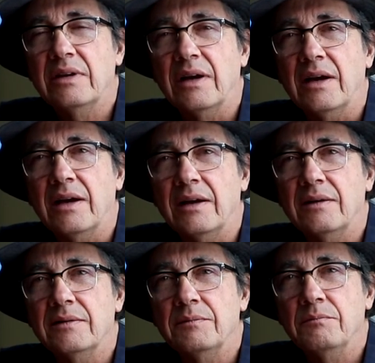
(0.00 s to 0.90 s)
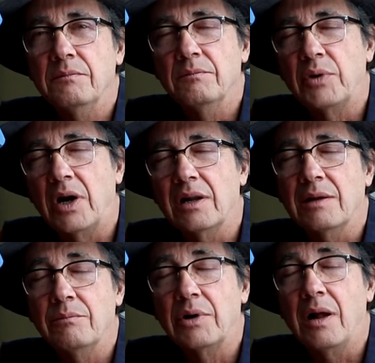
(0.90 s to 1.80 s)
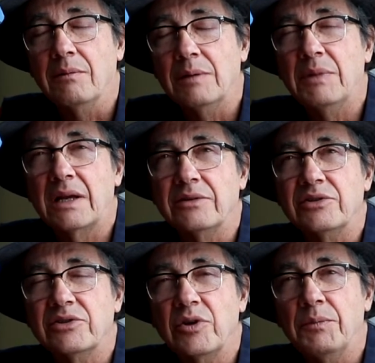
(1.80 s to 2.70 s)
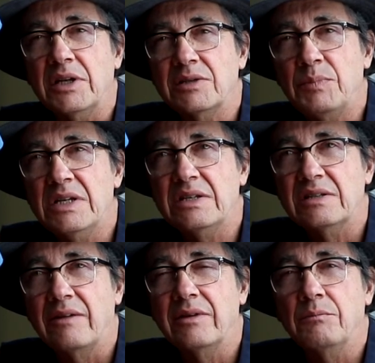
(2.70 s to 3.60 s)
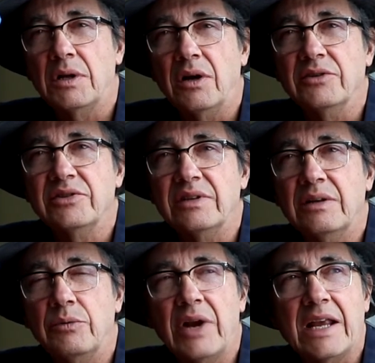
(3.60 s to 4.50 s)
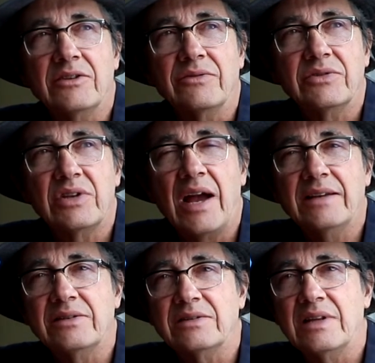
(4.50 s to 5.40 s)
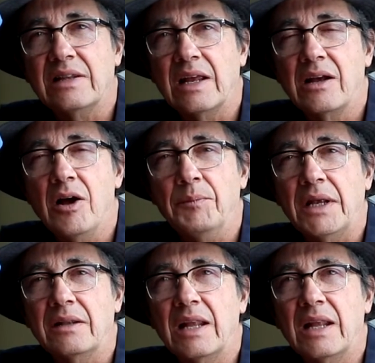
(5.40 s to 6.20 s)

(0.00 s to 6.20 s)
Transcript: Uh, partly probably because there's so many species of them, but also the range of sizes that they come in.